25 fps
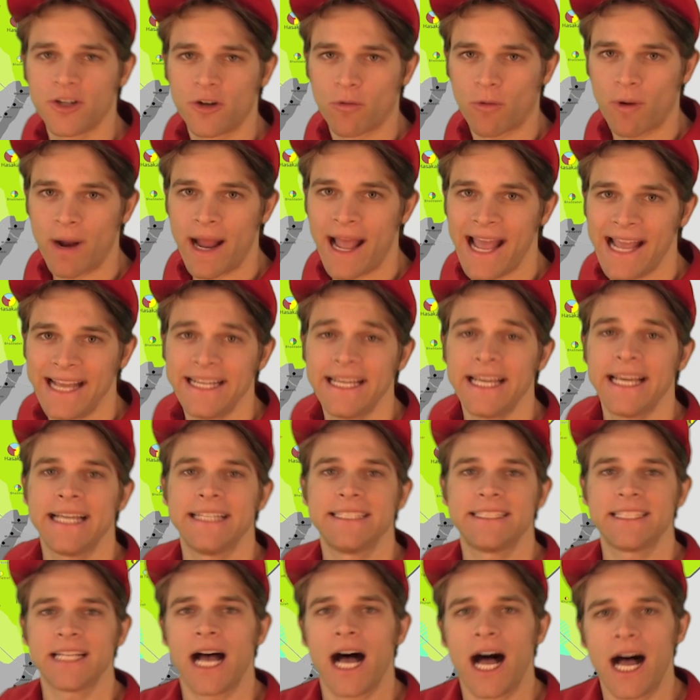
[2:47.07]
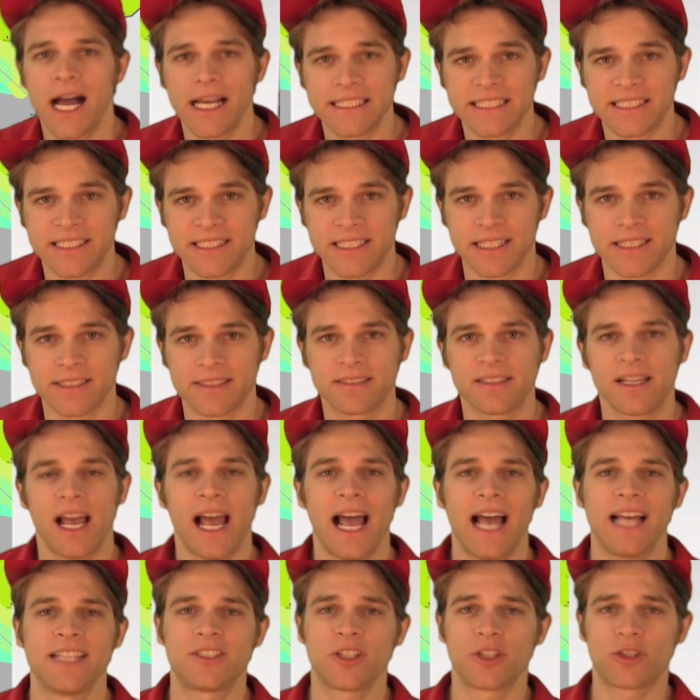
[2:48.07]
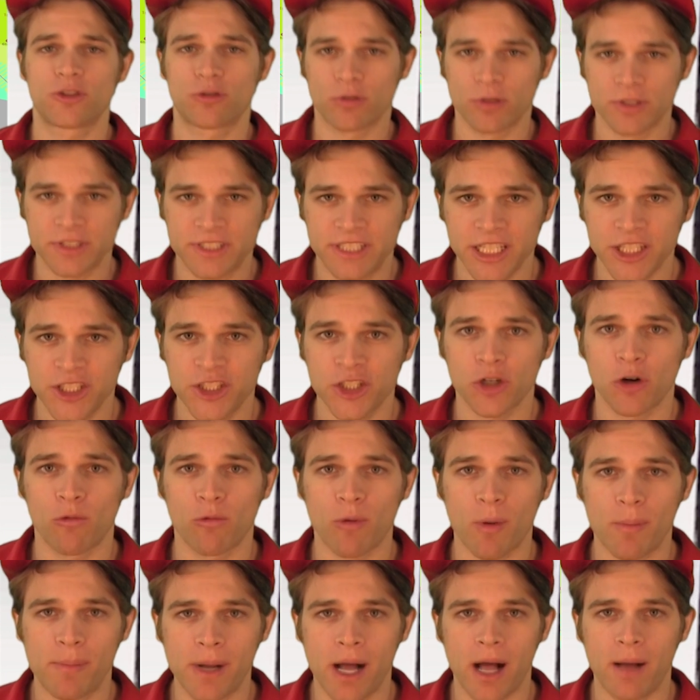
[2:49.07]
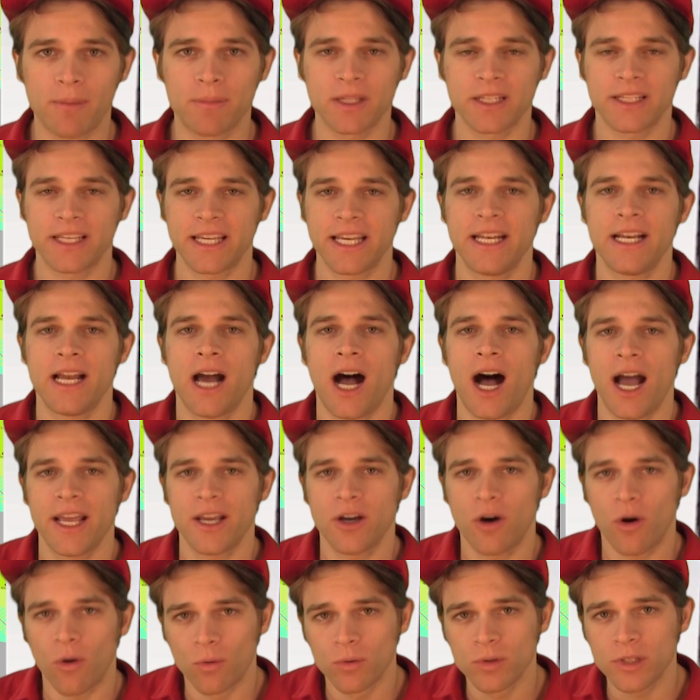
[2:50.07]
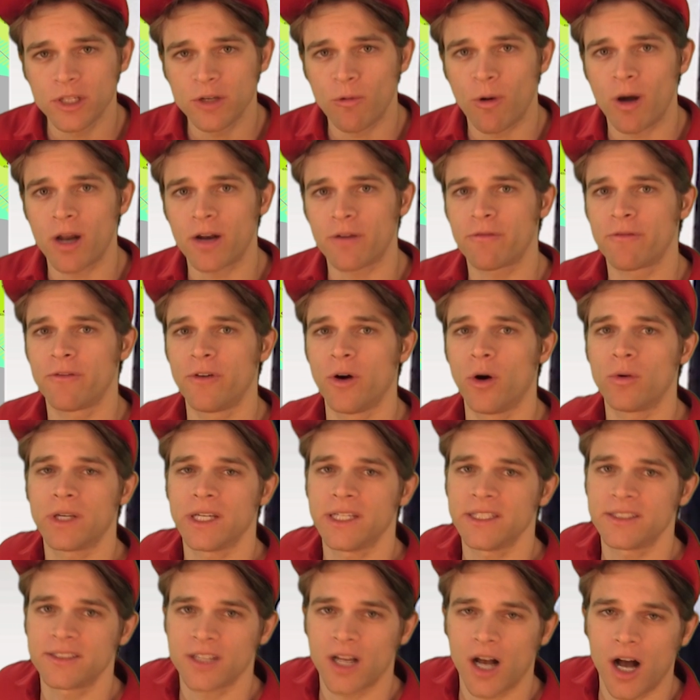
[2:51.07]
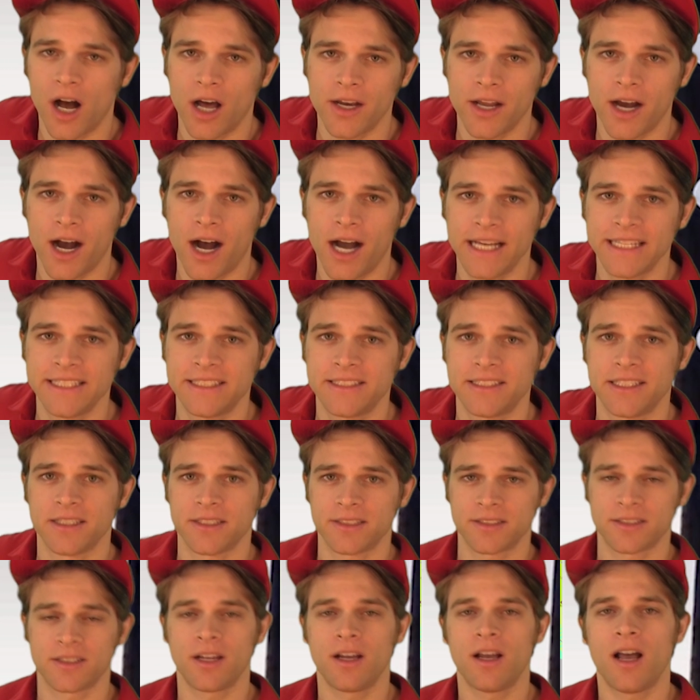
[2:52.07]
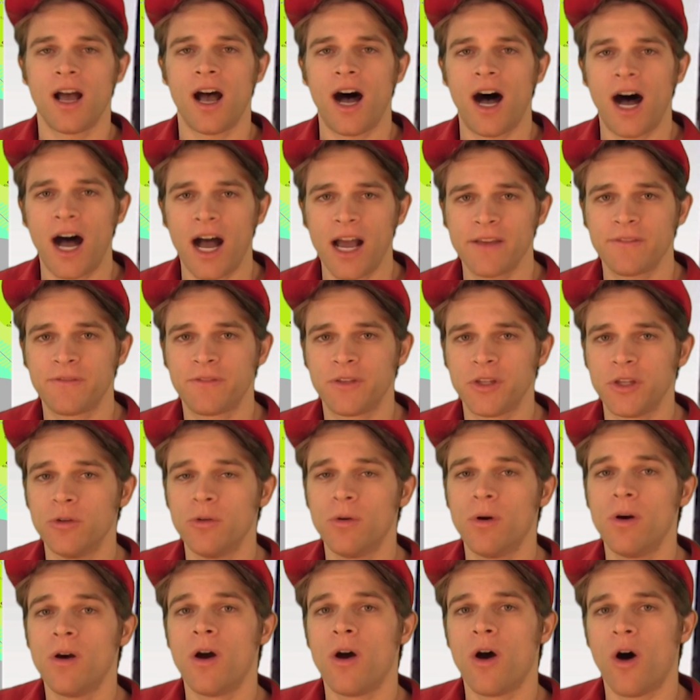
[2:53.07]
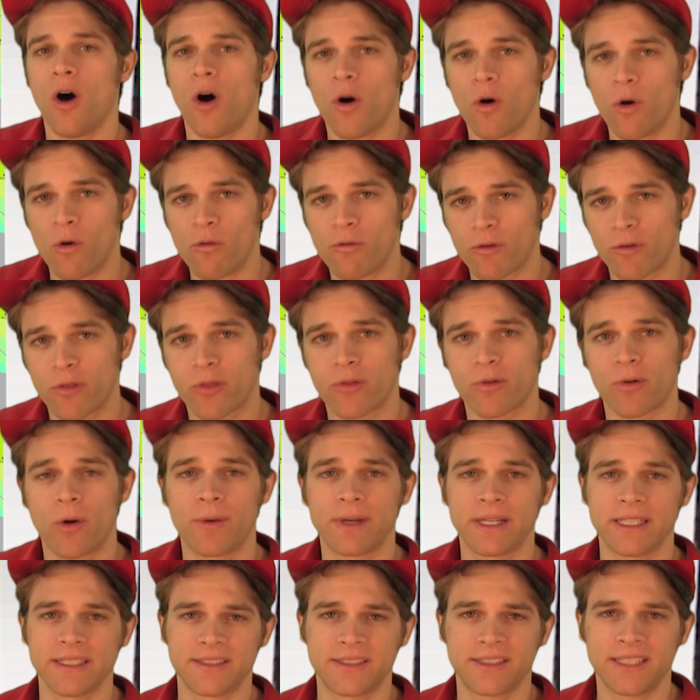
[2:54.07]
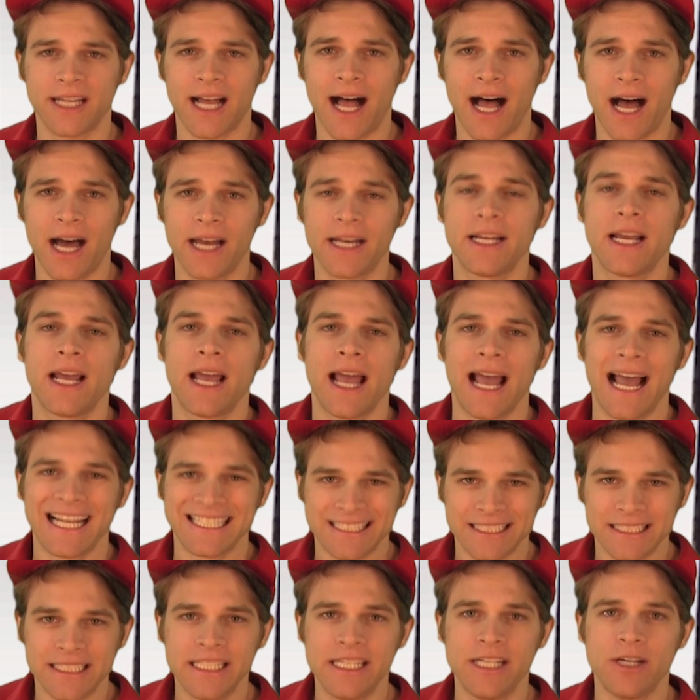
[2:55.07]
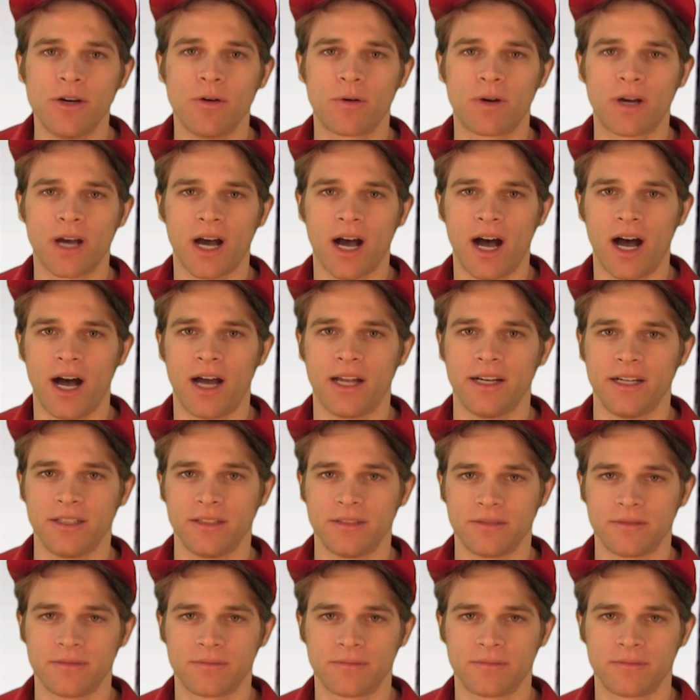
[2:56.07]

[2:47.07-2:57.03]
the gray is ISIS. As a traditional Republican, I only want to focus on ISIS. I view overthrowing Assad as neocon.